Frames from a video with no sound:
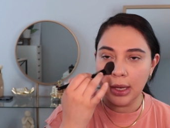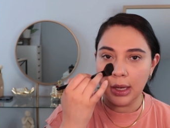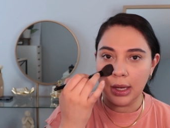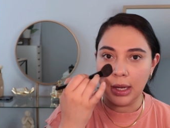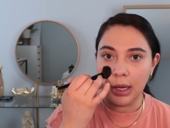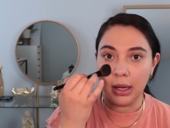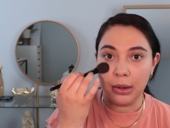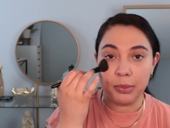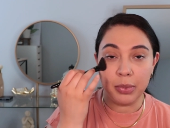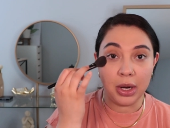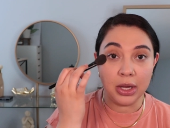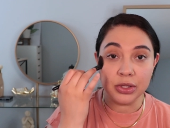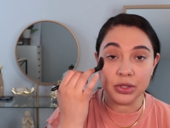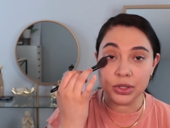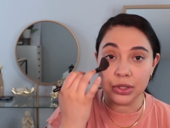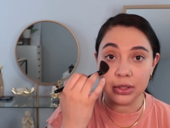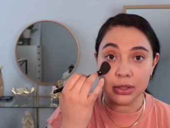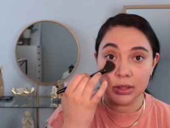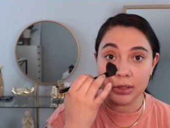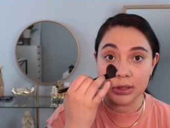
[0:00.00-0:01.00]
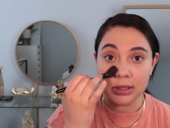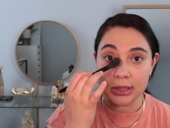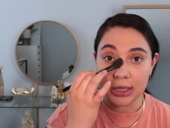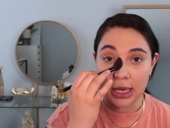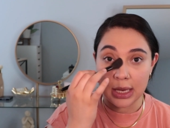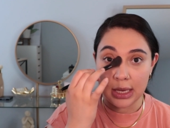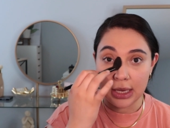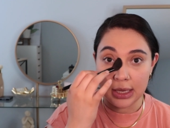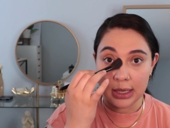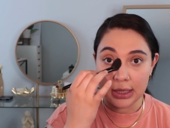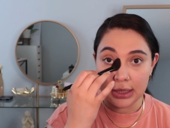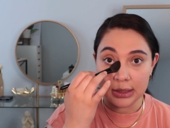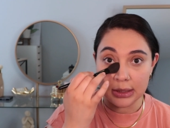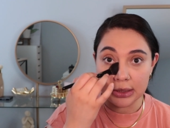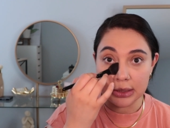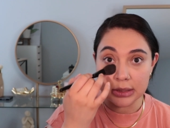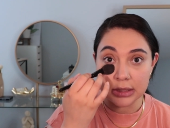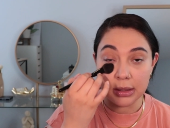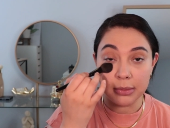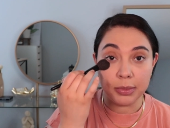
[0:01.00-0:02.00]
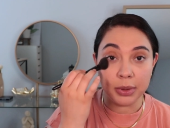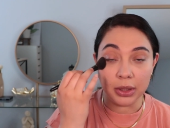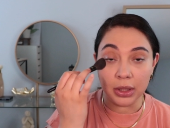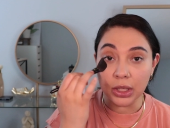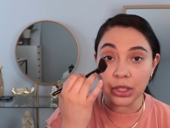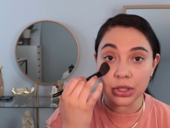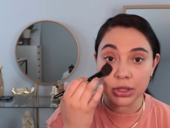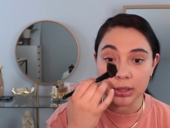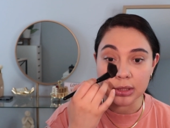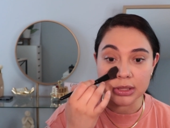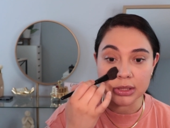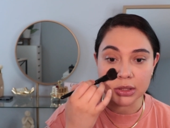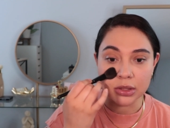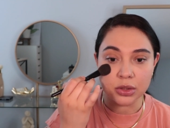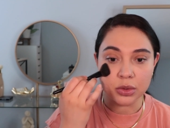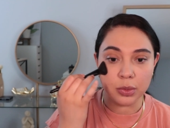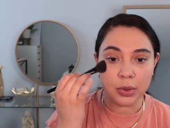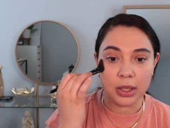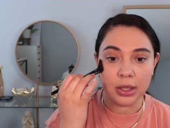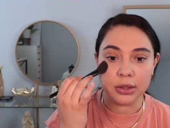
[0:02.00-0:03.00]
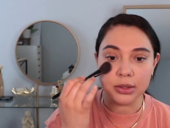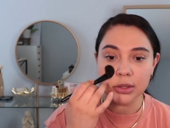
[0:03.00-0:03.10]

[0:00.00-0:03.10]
uh, bronzers, and blushes as well.